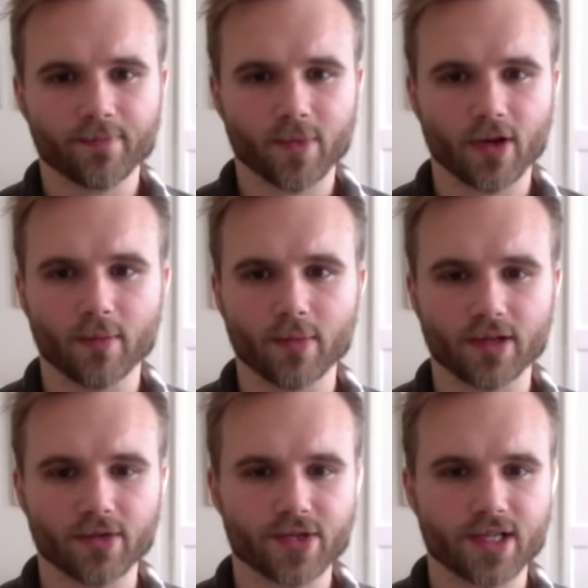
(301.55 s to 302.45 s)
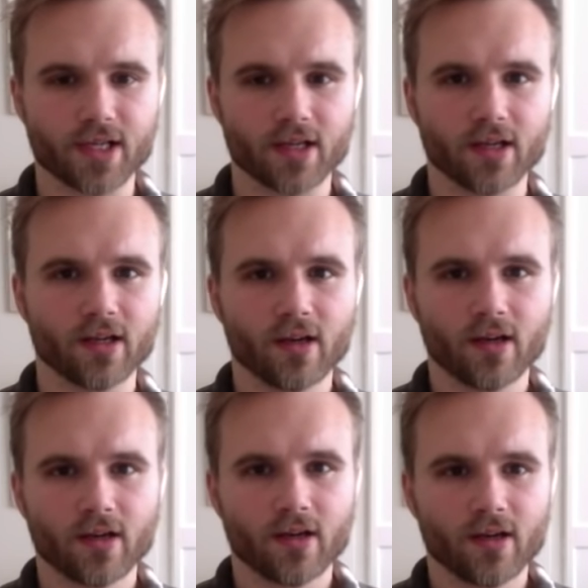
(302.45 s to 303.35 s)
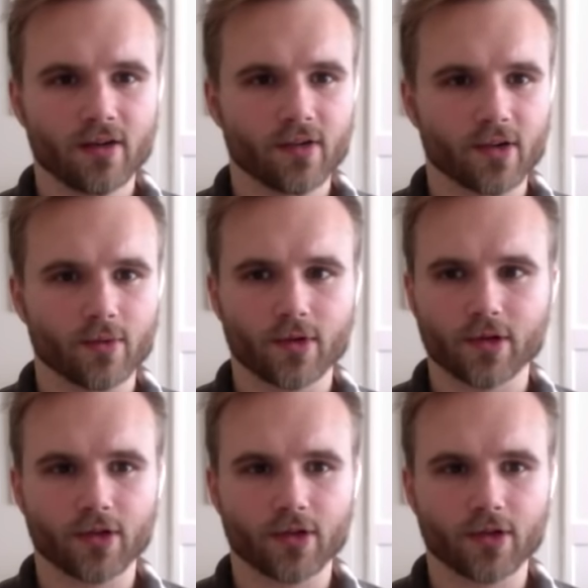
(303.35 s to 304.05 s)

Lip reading: But you'll see, when I click